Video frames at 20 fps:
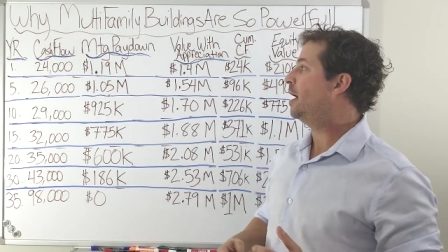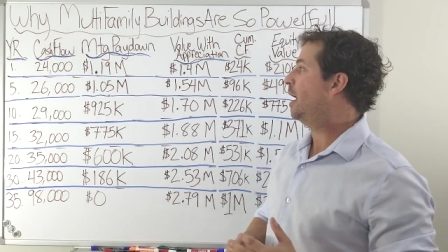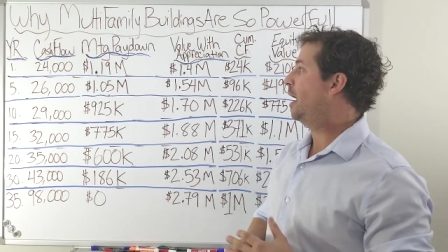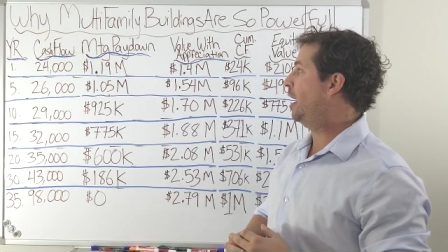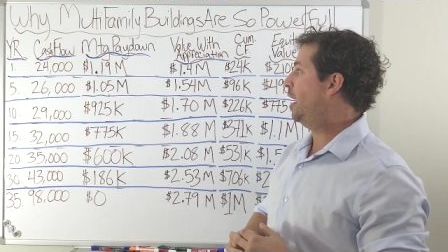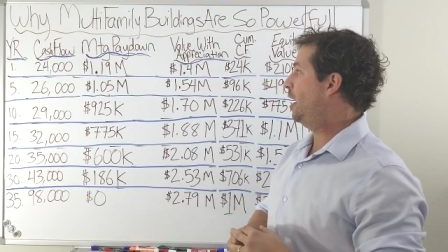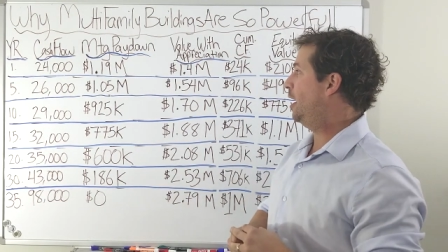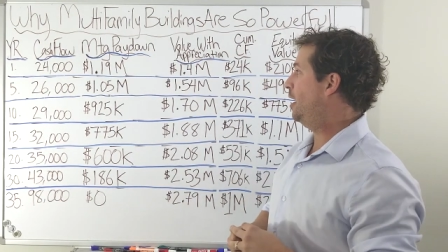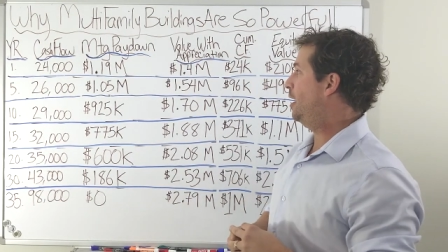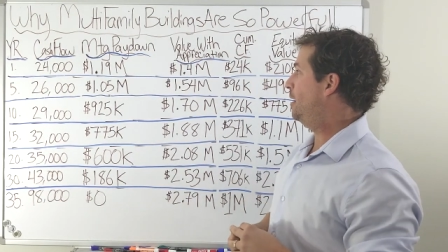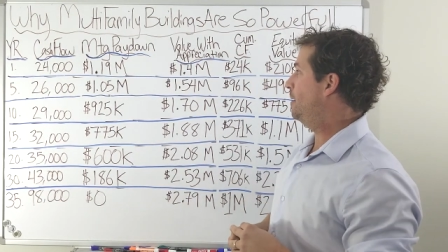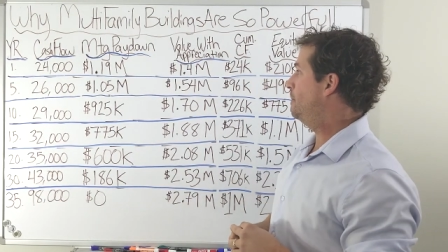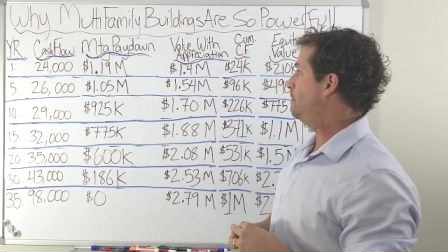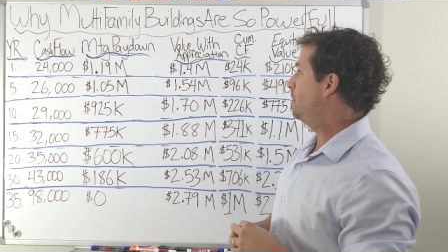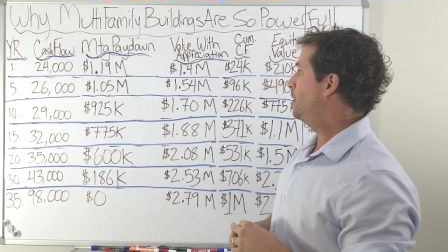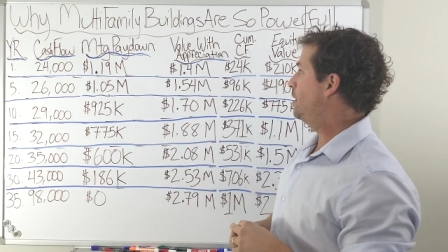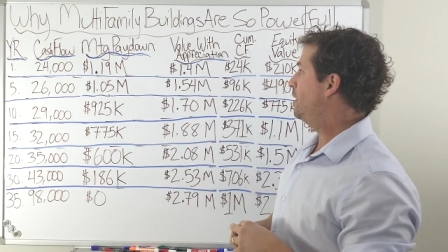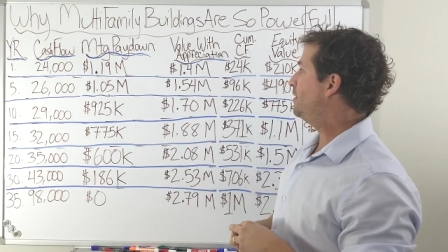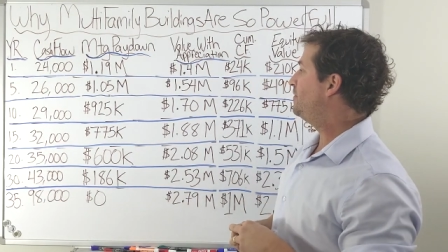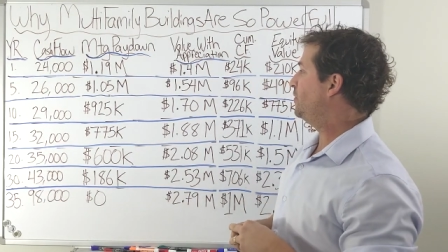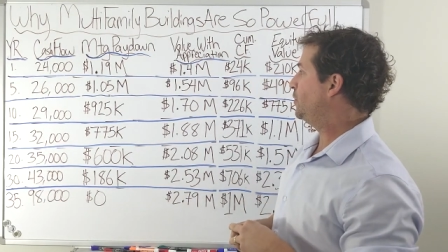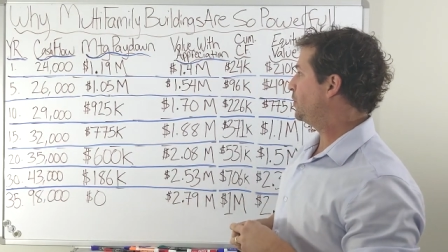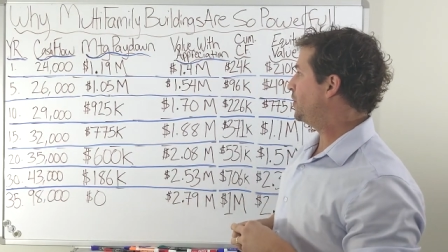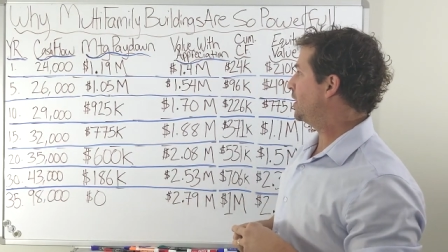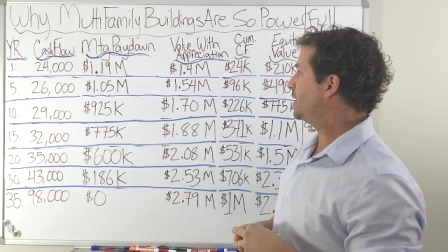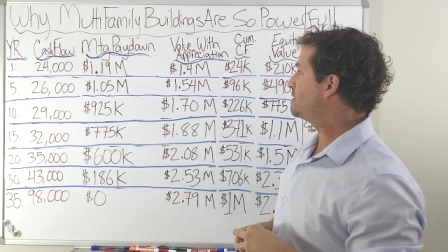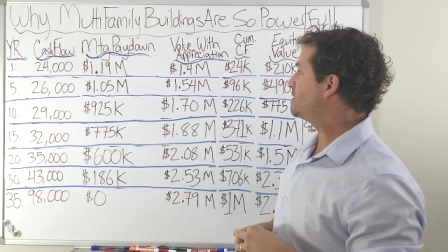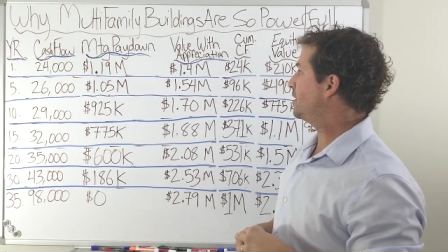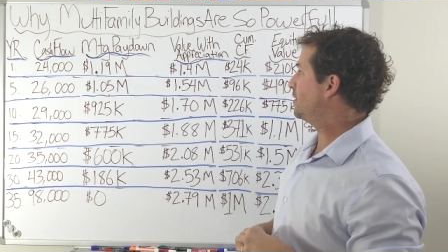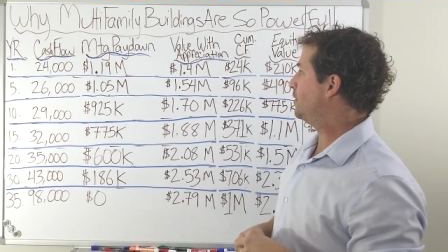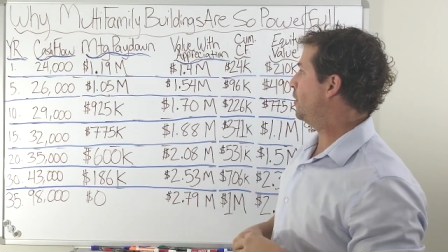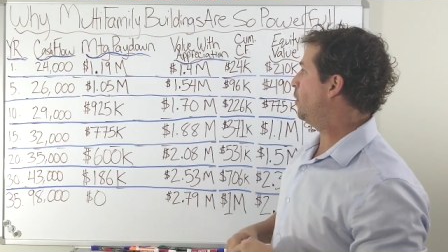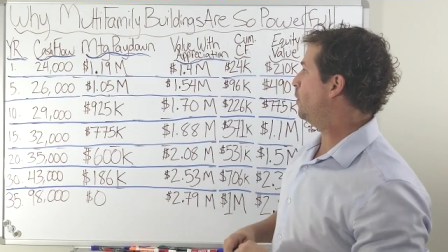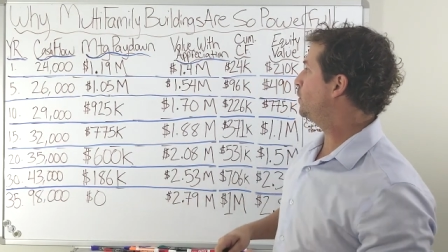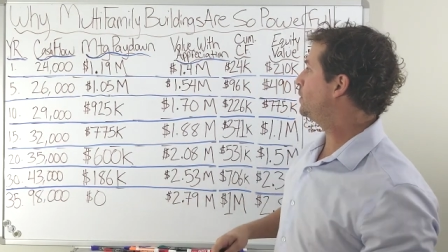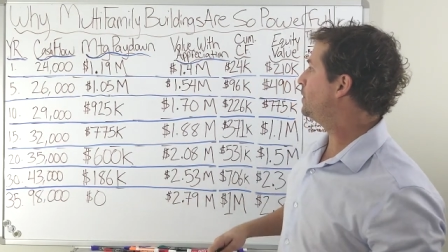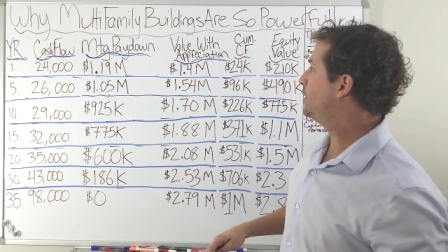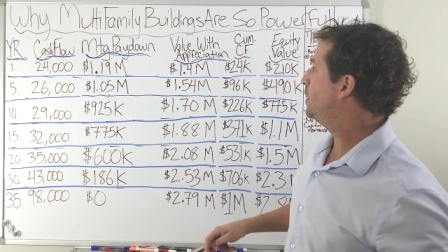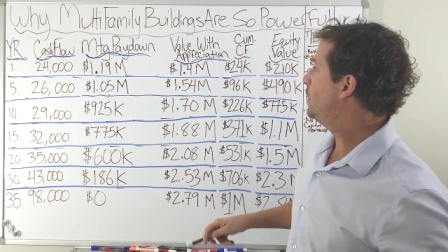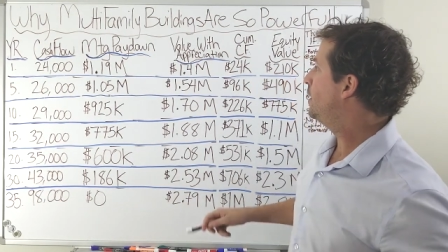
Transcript: A few things to note.